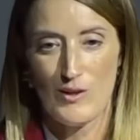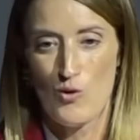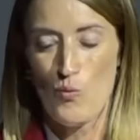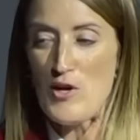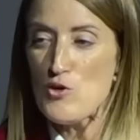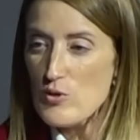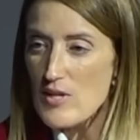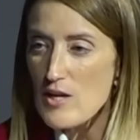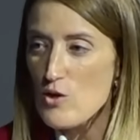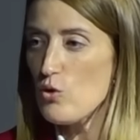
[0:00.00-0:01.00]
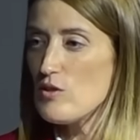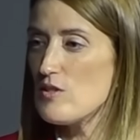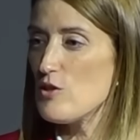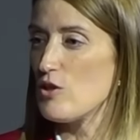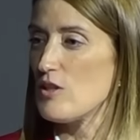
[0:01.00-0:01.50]
when you take your
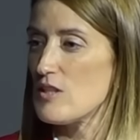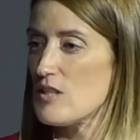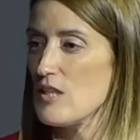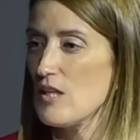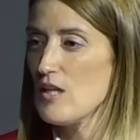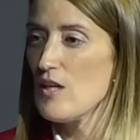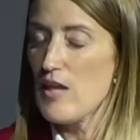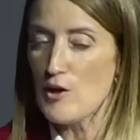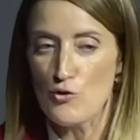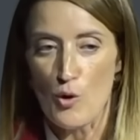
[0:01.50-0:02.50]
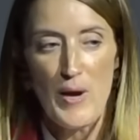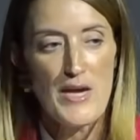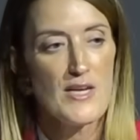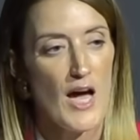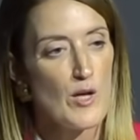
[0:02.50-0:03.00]
decisions, that
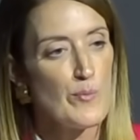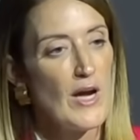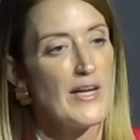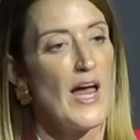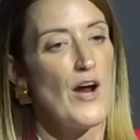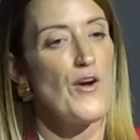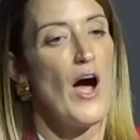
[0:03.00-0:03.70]
Romania and Bulgaria